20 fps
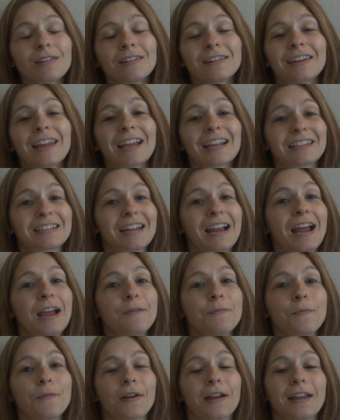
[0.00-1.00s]
Next
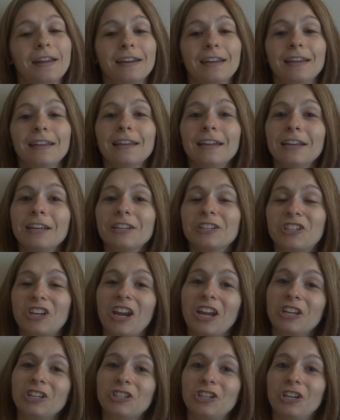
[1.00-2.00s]
time we're going to
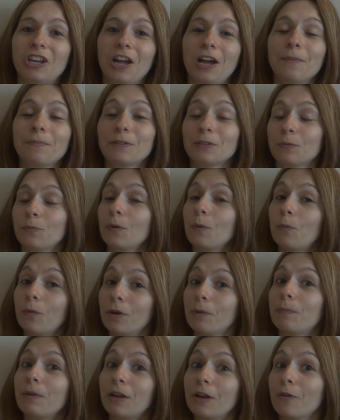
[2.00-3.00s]
change it up because we
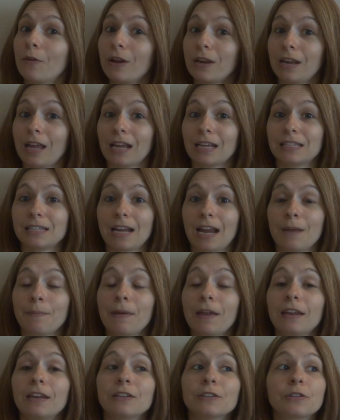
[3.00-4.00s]
will be going next time.
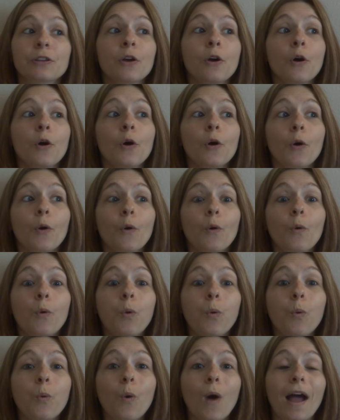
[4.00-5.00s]
It is
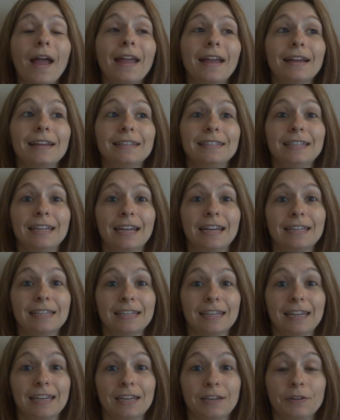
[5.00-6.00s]
quite
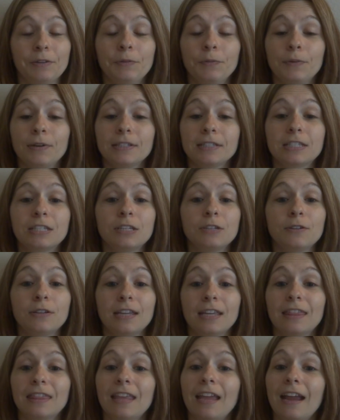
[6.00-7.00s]
addicting. Once you
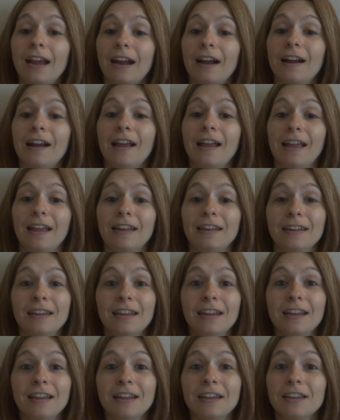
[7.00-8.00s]
get there and
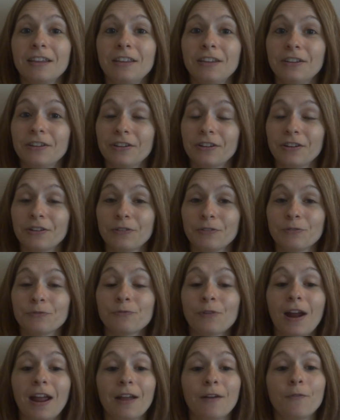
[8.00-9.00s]
you're
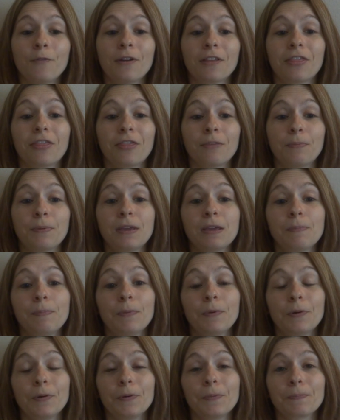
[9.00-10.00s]
right with the
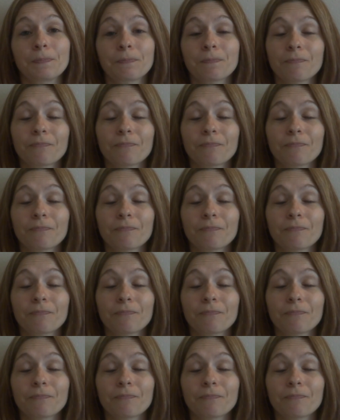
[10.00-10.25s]
people,